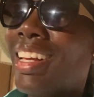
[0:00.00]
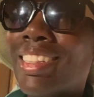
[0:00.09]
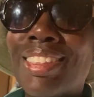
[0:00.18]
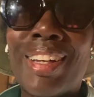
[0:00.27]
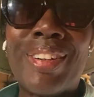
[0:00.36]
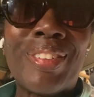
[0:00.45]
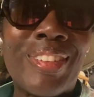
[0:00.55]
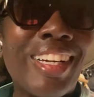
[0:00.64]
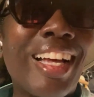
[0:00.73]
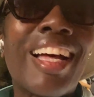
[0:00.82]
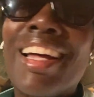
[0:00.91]
So
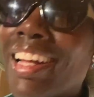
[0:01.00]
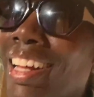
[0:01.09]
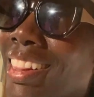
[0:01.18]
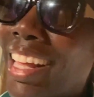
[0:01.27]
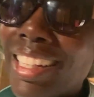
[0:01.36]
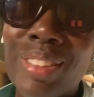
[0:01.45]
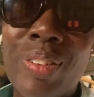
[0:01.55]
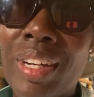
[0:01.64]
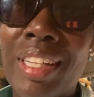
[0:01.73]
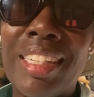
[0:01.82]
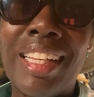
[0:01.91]
that's
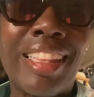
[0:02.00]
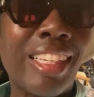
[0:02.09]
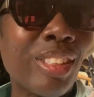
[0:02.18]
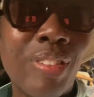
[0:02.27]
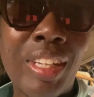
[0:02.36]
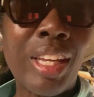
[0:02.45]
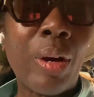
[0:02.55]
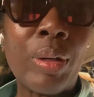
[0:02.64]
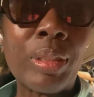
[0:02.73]
what this video is